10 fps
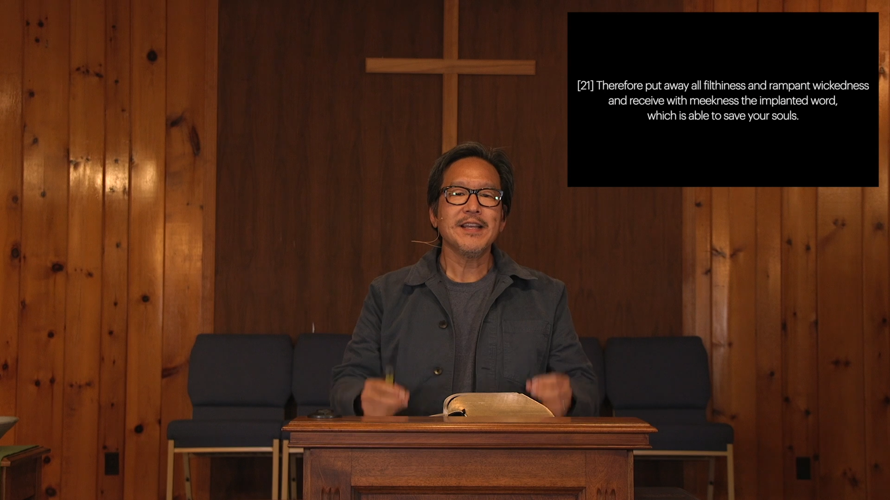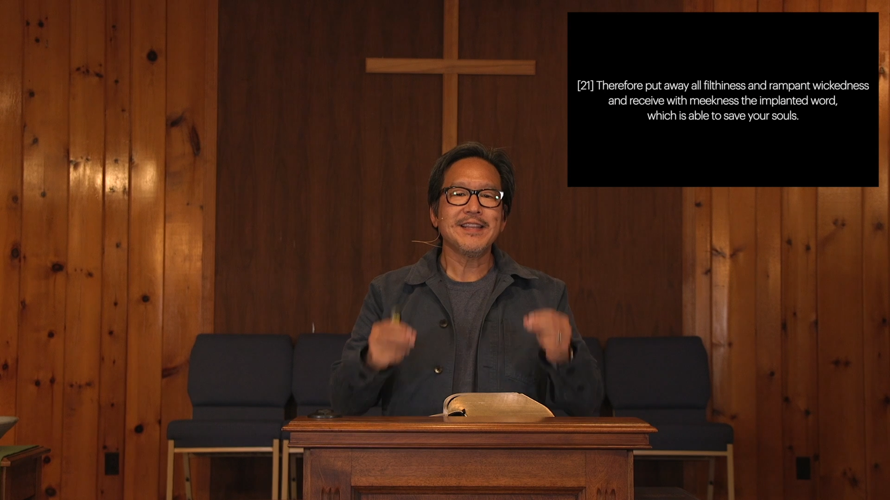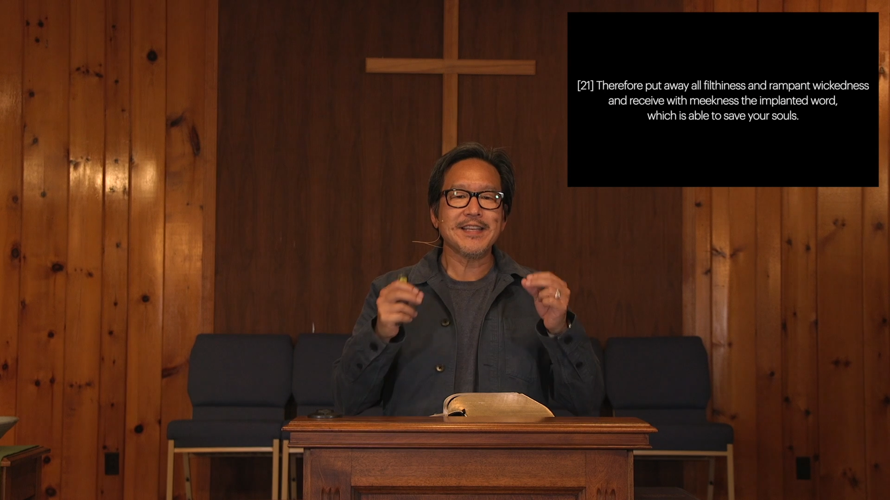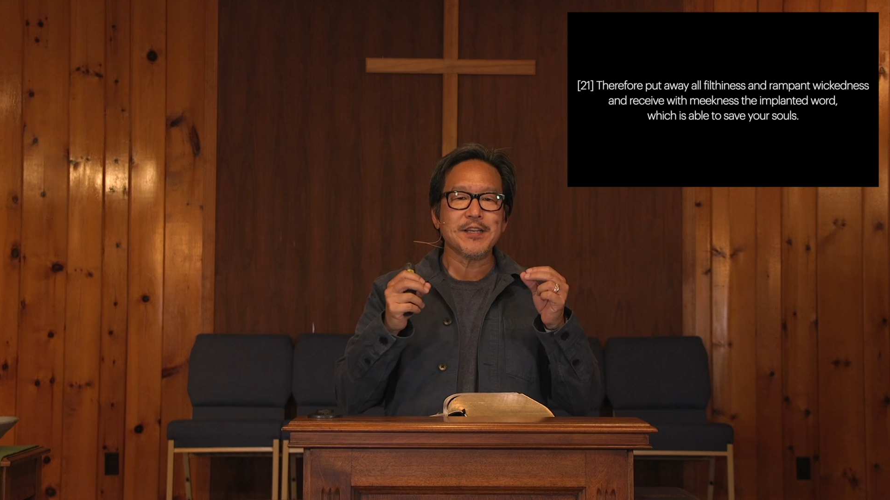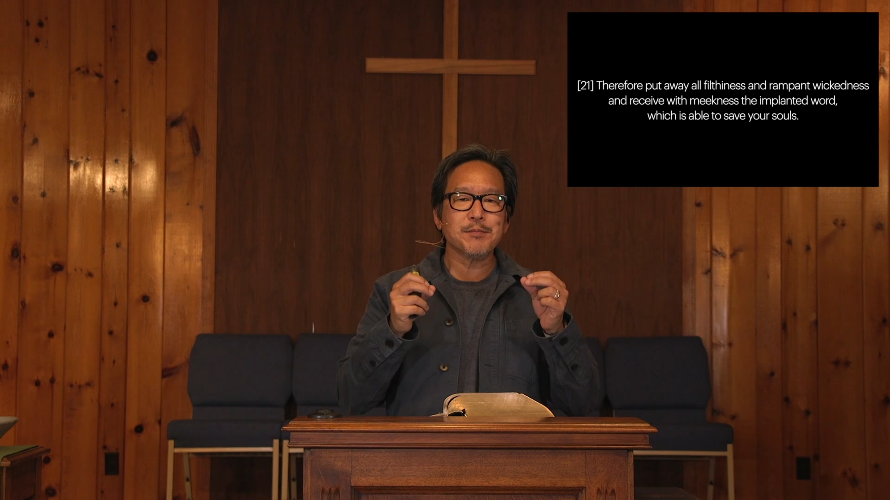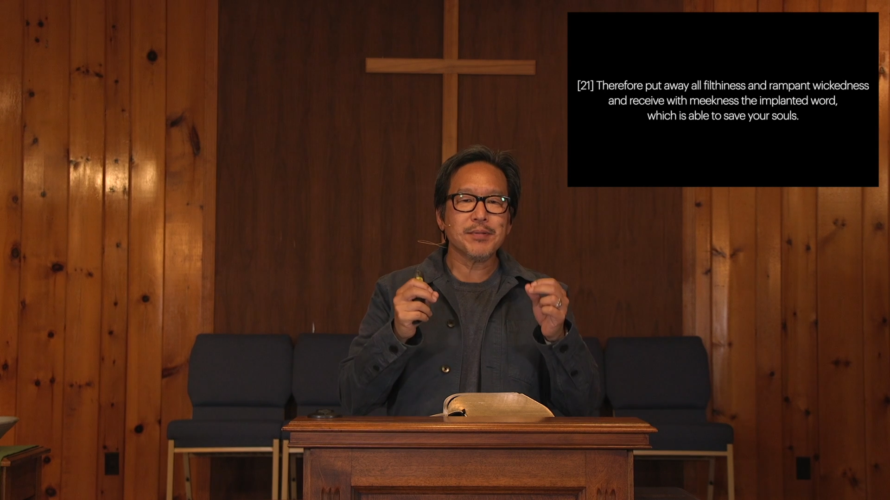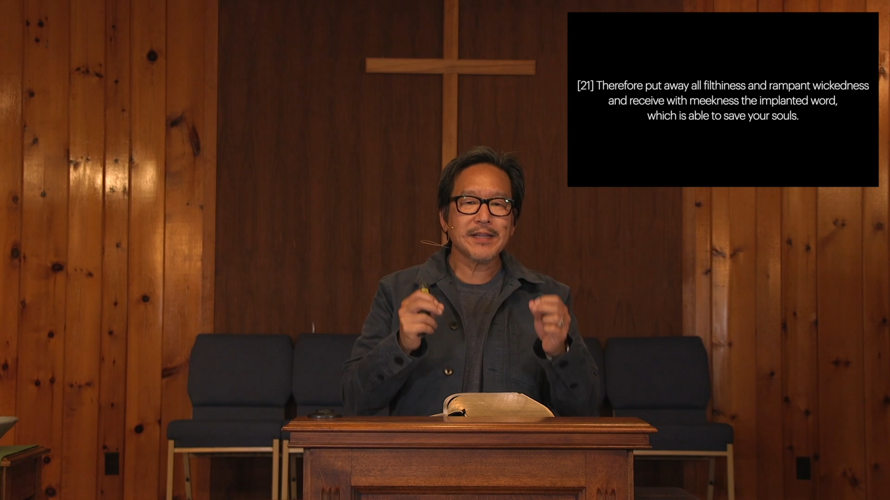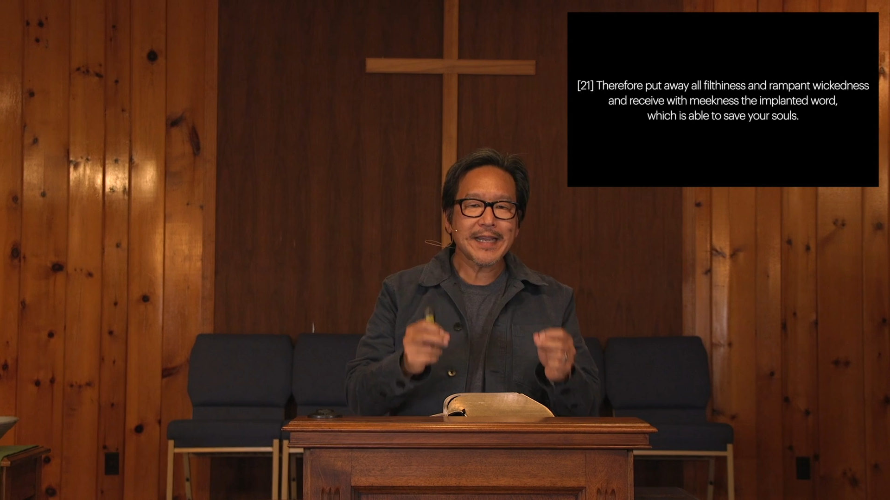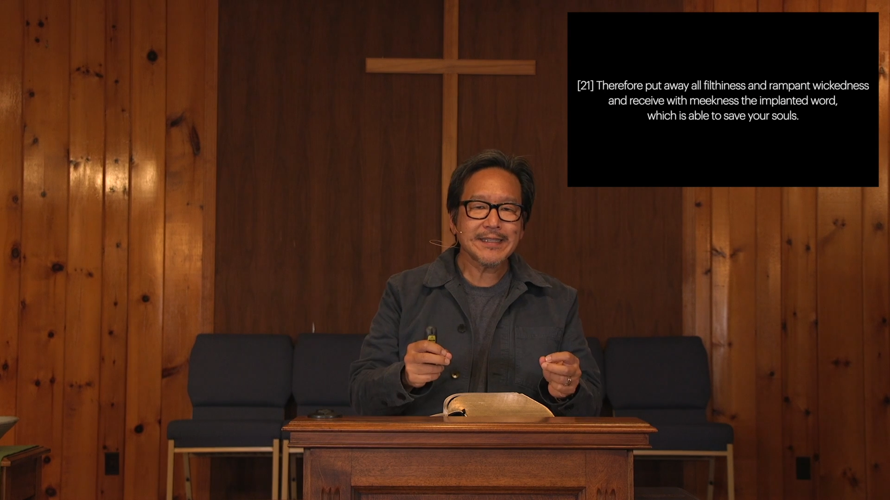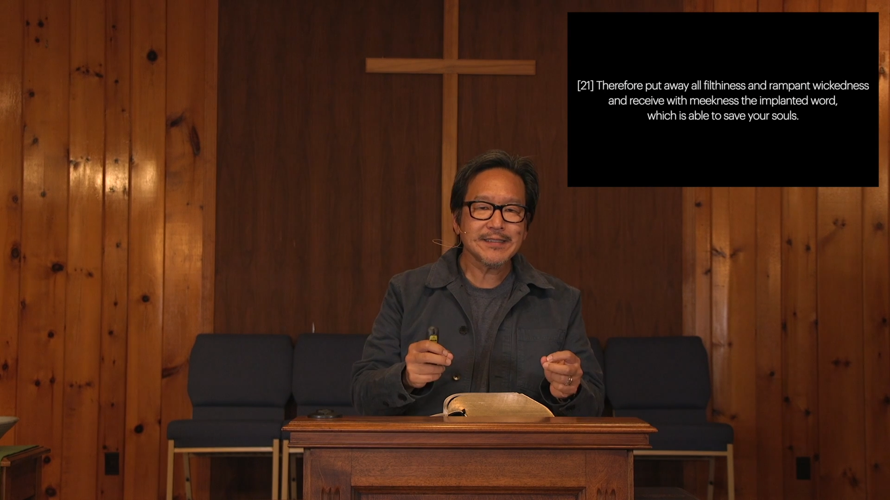The
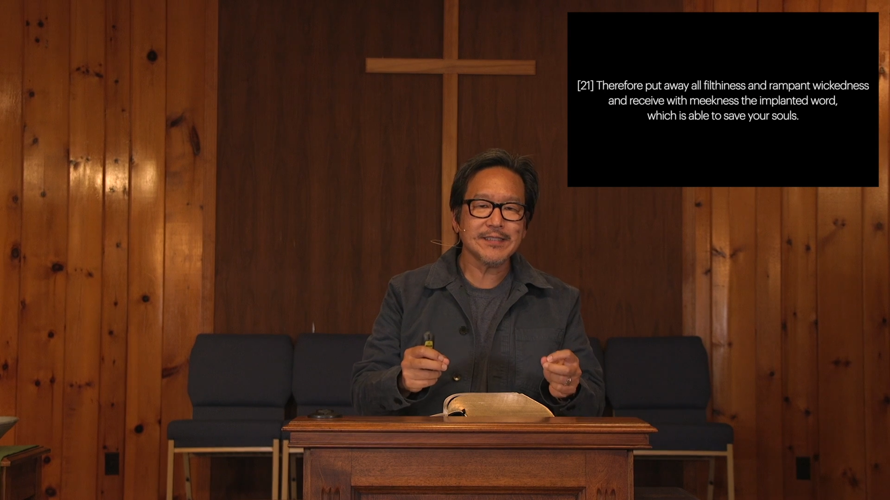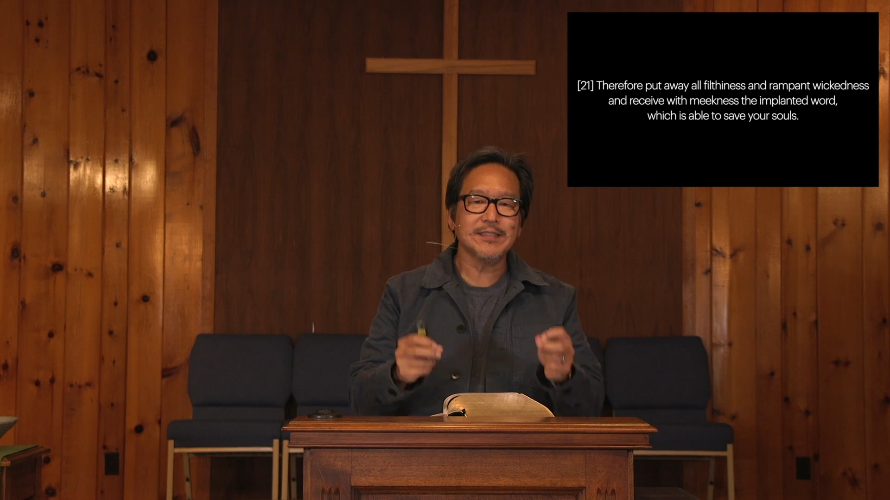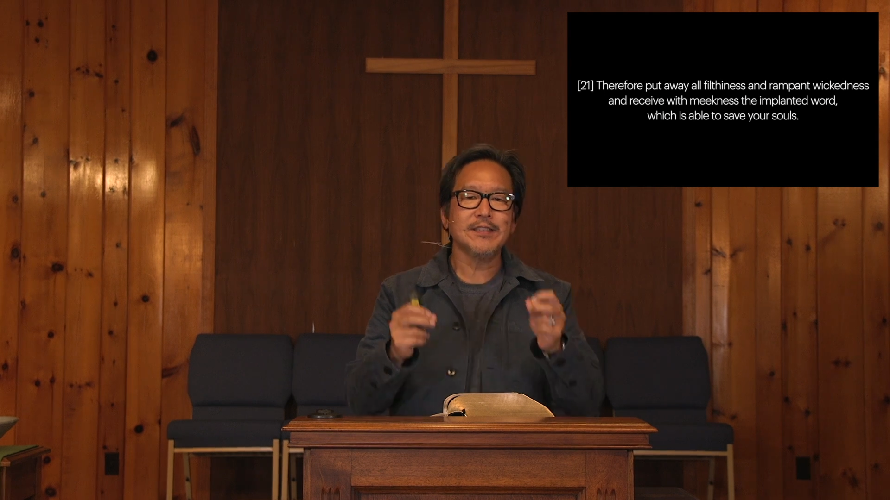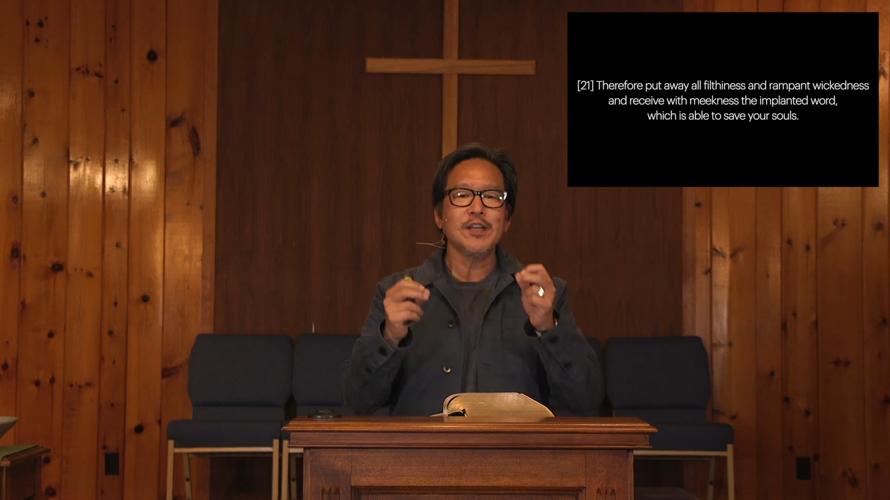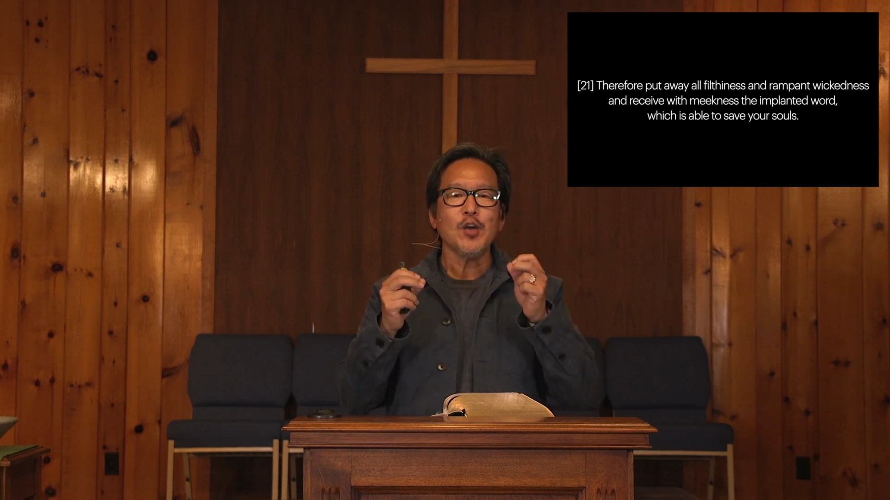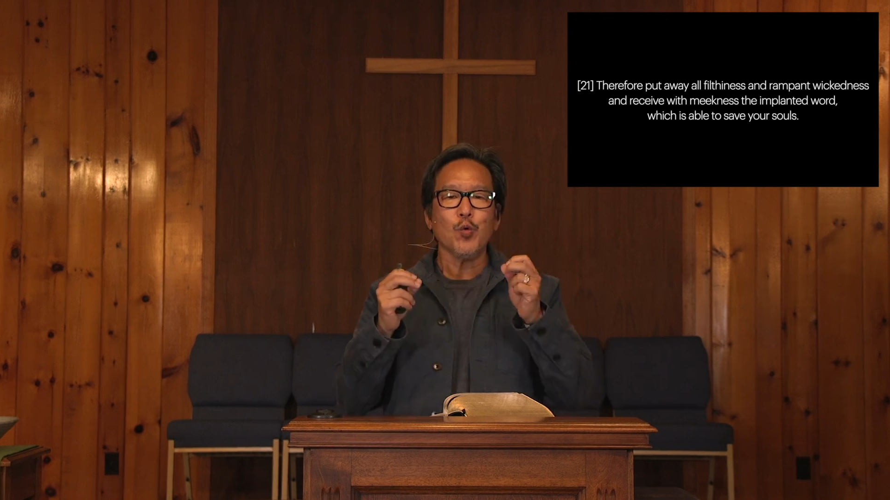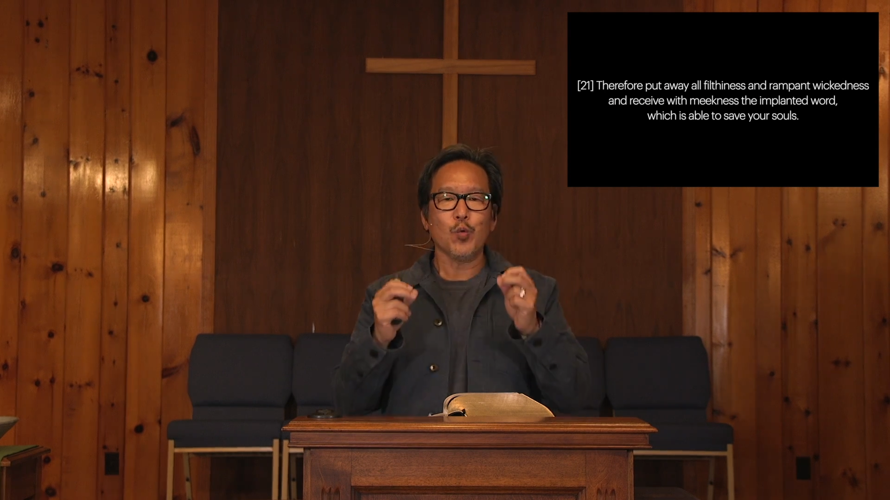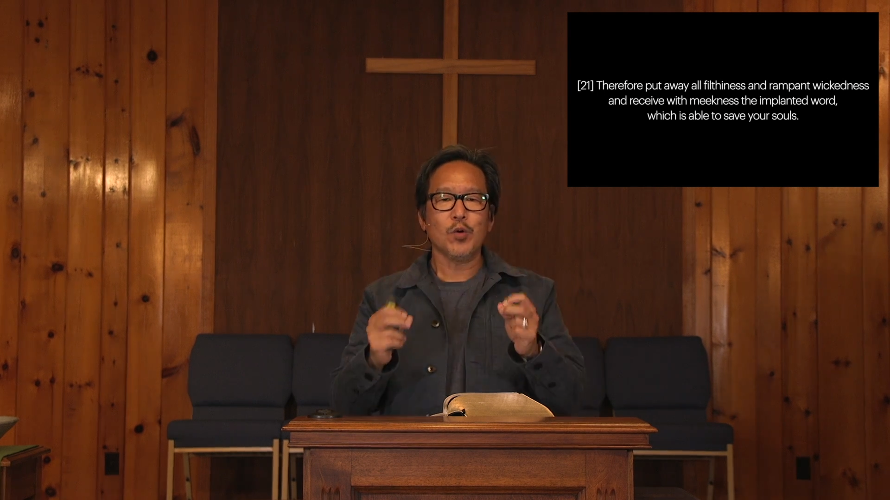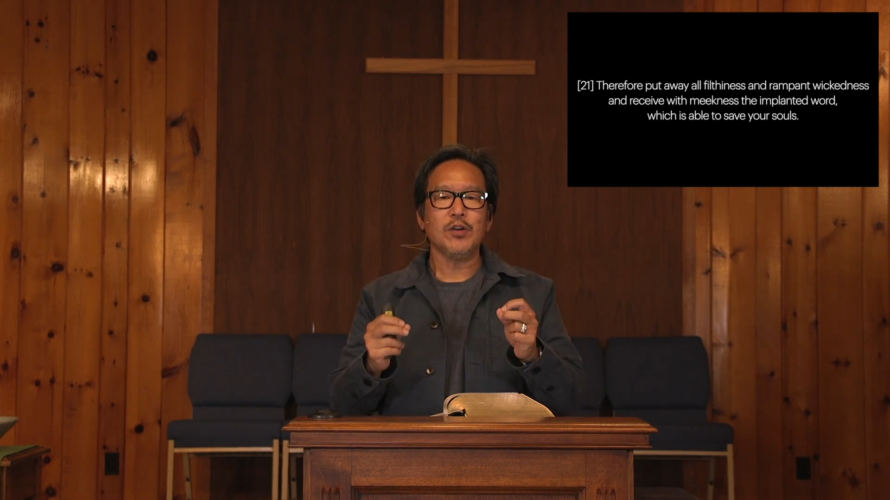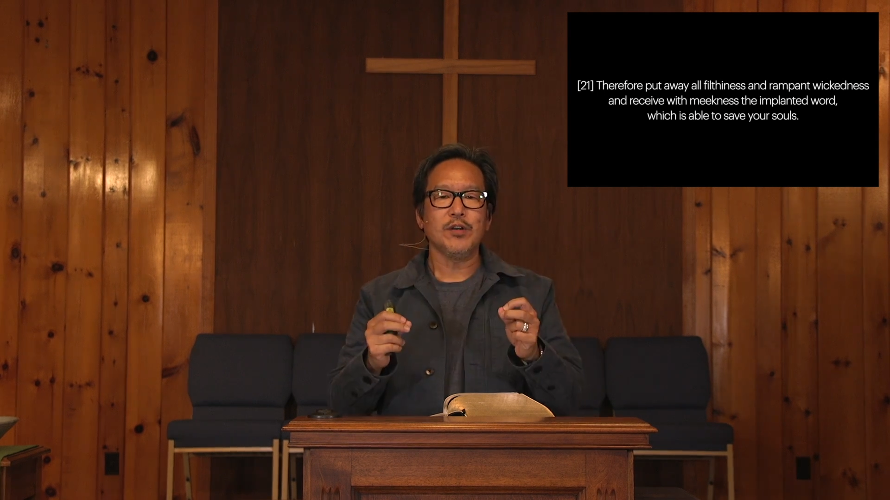implanted
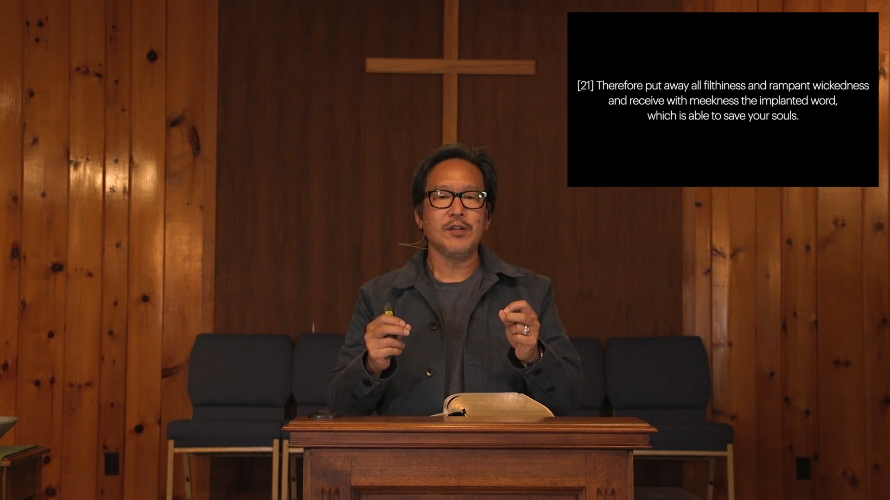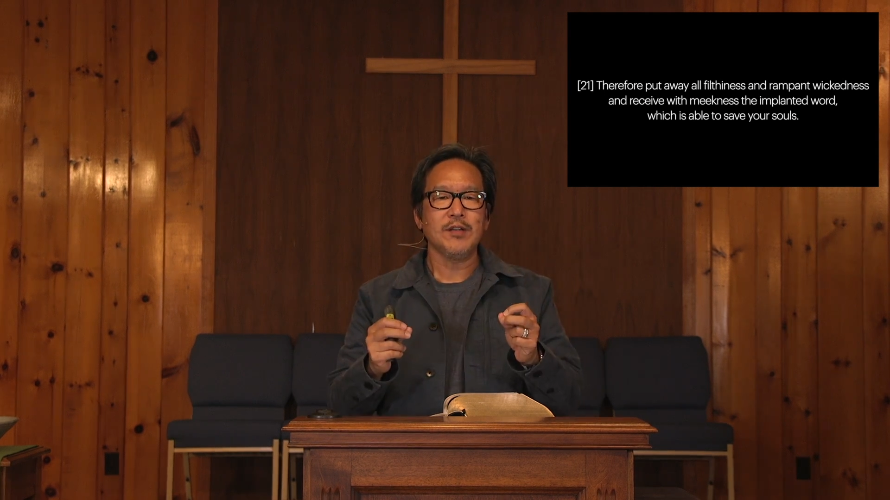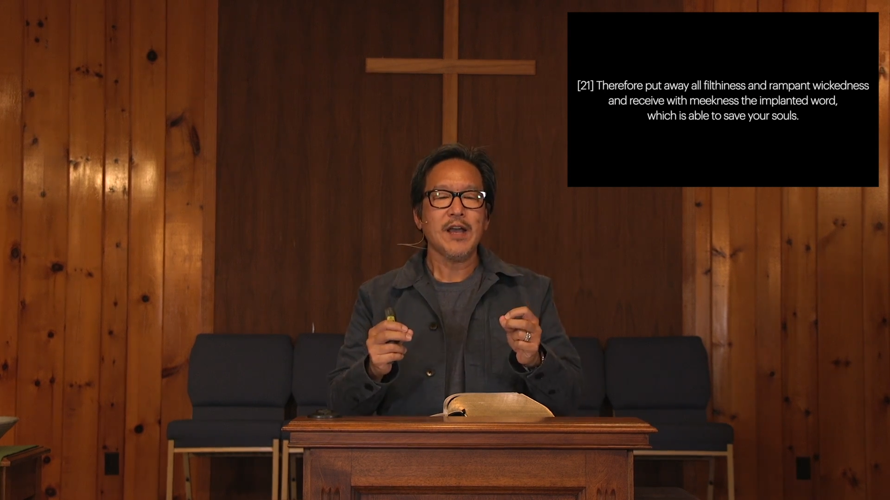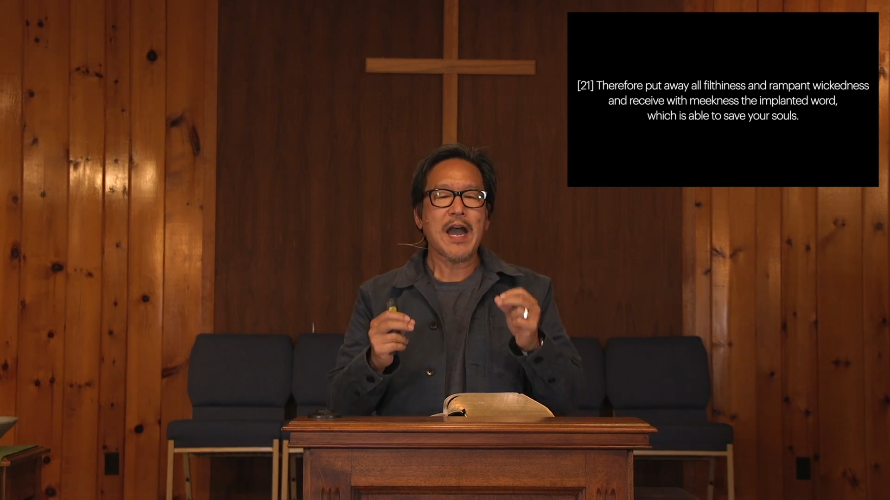word.